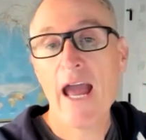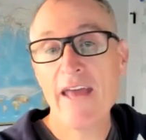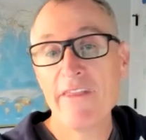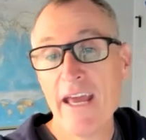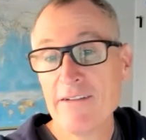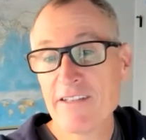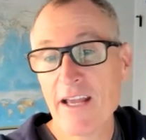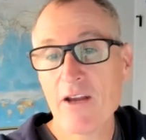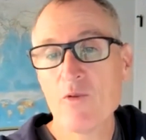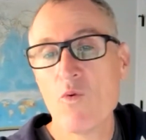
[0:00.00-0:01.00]
And then
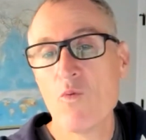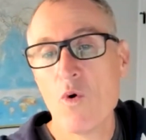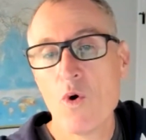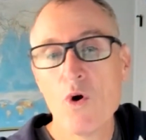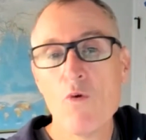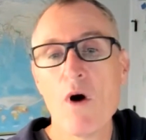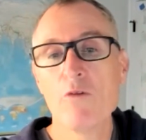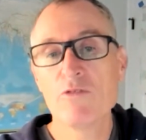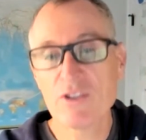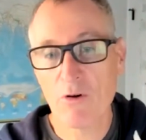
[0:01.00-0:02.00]
say, who
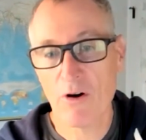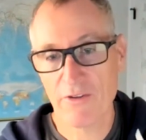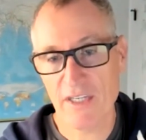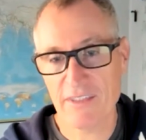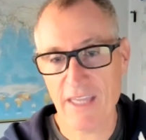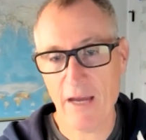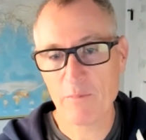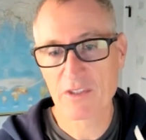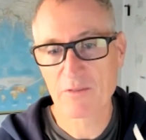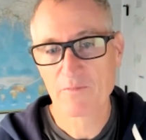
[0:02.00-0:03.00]
owns all these
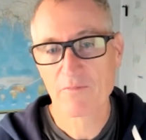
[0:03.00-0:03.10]
steps?